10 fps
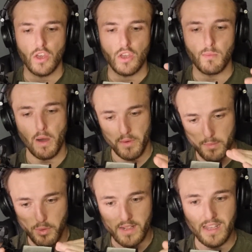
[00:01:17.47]
you might want to
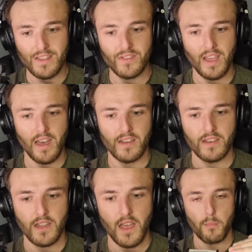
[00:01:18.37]
bring these
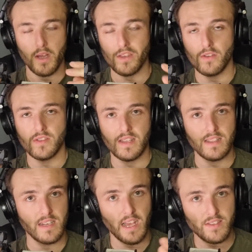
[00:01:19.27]
down by using
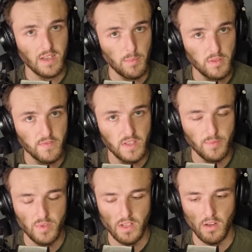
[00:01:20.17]
the next couple of
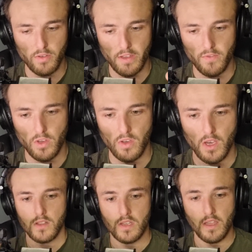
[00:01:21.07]
tips that I'll give you
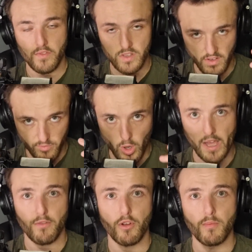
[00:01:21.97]
to give yourself more
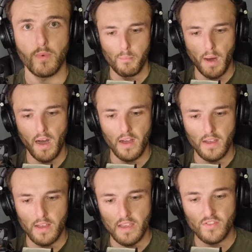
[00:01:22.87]
headroom.
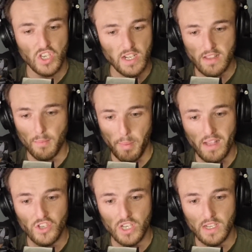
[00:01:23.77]
But if shit isn't
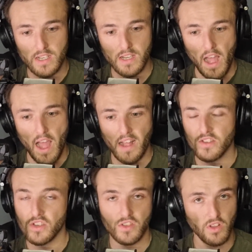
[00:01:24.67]
punching,
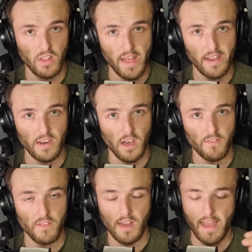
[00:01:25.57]
it's just not loud
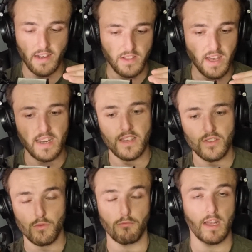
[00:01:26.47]
enough. And that
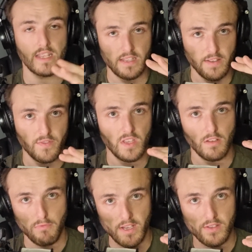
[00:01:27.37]
is relative to
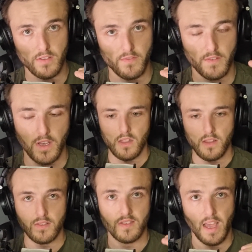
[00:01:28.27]
the rest of
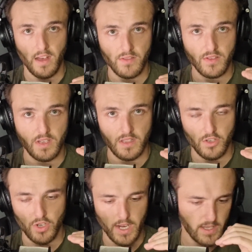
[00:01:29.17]
the sounds in the
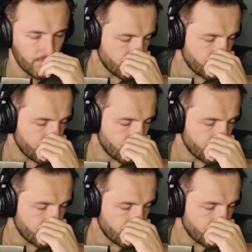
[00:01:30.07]
track.